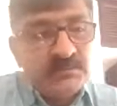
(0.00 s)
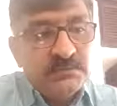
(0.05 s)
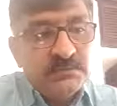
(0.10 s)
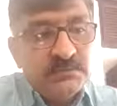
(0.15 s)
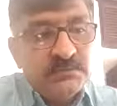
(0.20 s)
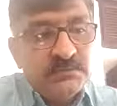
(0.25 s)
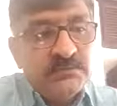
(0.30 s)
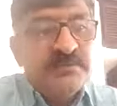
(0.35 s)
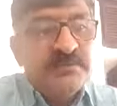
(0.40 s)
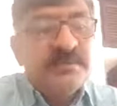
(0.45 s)

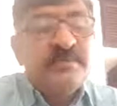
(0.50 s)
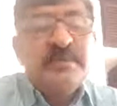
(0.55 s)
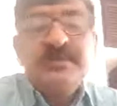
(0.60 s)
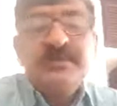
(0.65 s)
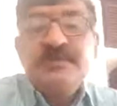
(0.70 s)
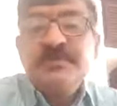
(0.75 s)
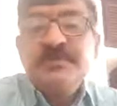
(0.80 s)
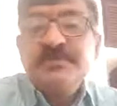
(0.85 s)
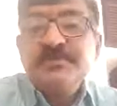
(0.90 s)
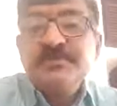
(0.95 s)

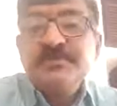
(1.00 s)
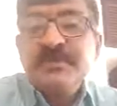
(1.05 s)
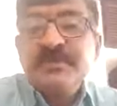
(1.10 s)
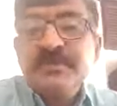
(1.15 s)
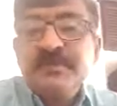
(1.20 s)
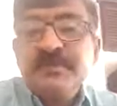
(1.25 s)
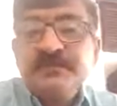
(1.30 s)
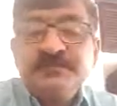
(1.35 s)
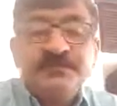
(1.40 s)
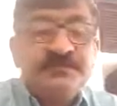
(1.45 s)
symptomatic
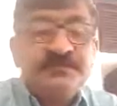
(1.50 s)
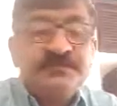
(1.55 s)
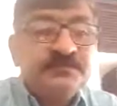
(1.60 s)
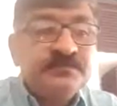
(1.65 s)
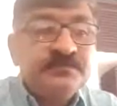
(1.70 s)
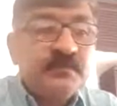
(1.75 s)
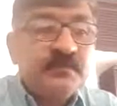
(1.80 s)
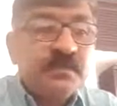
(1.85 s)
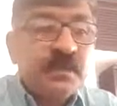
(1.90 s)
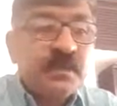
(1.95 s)
treatment,
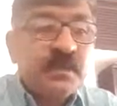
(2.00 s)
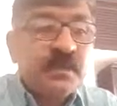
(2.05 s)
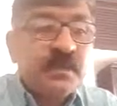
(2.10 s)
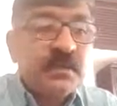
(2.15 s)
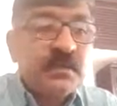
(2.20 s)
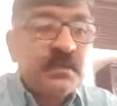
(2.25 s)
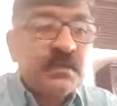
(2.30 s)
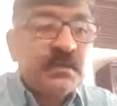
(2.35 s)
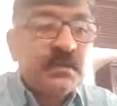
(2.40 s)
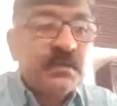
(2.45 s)

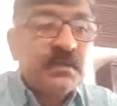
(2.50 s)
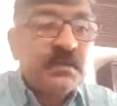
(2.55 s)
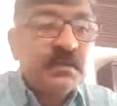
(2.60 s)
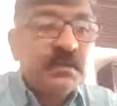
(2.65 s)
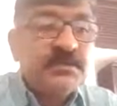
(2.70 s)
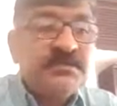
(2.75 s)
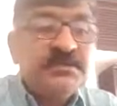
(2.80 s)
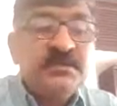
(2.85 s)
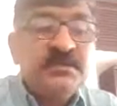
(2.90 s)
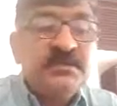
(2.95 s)

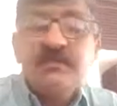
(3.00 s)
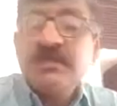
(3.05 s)
rinsing